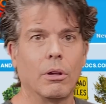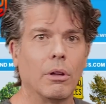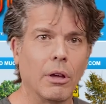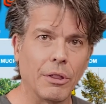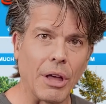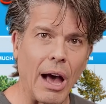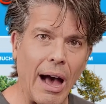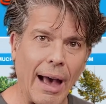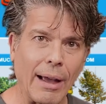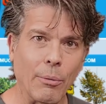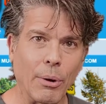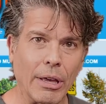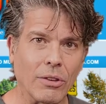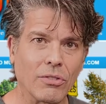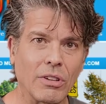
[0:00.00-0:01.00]
on the
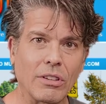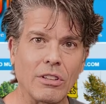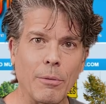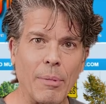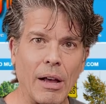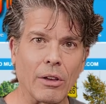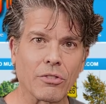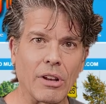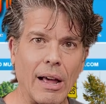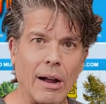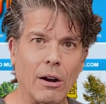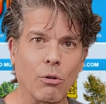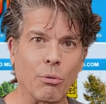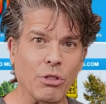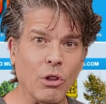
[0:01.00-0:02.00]
highway at 60 miles an
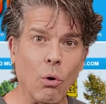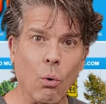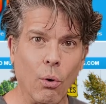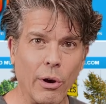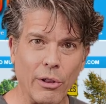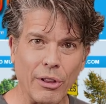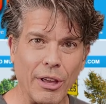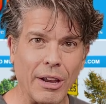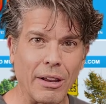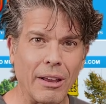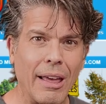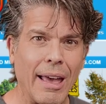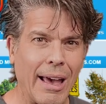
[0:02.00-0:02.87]
hour with no oil in it,